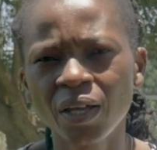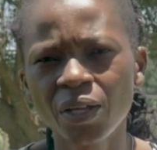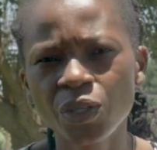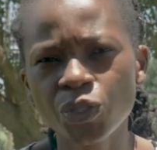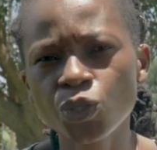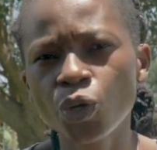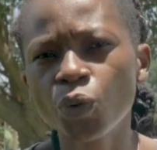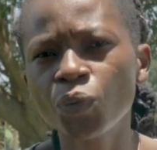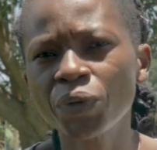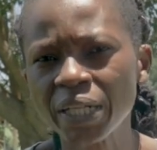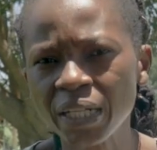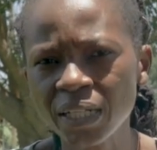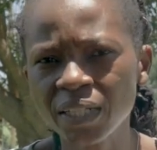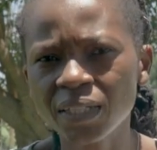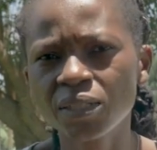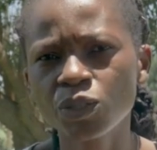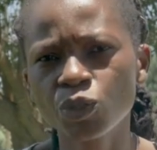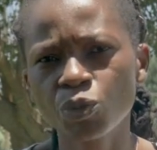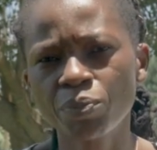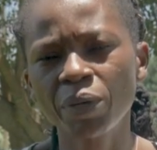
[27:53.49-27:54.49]
So we
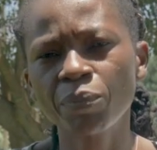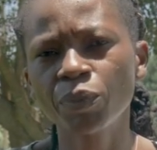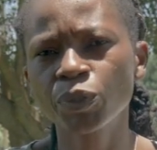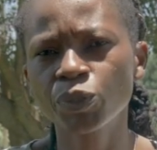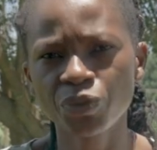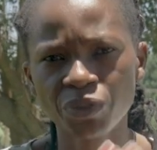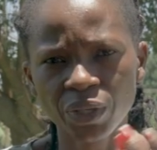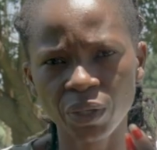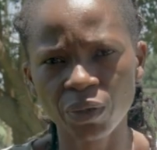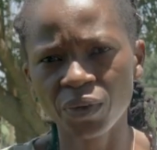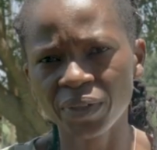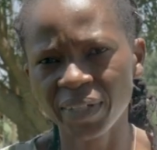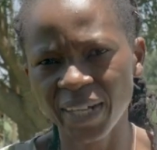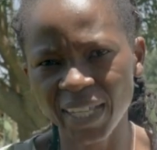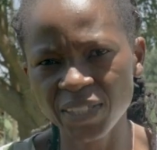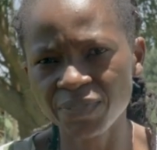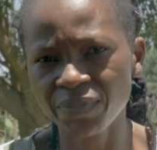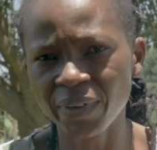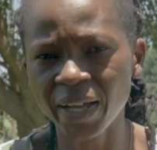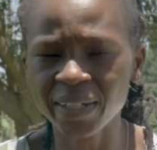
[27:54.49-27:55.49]
need to be able to
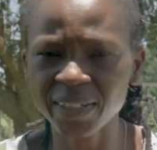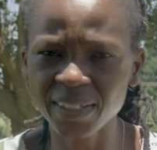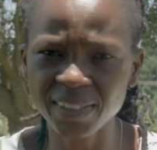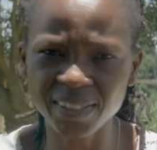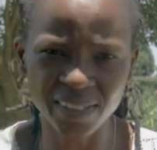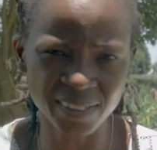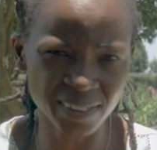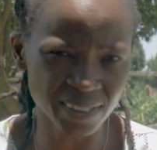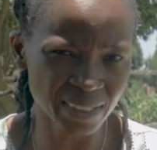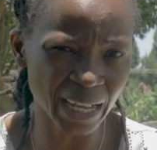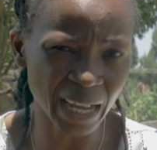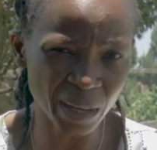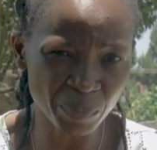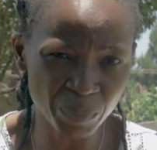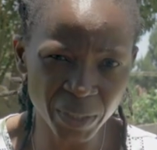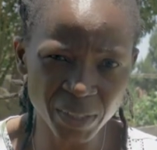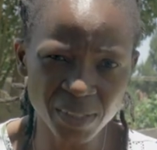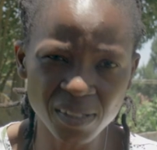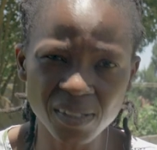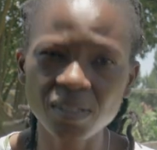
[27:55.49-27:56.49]
recognize violence as it
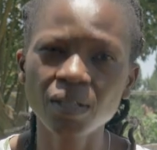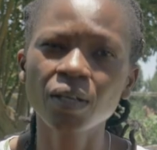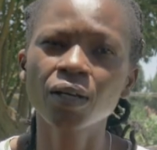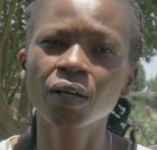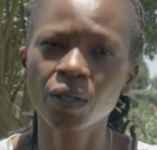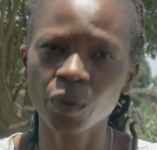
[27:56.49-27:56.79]
happens.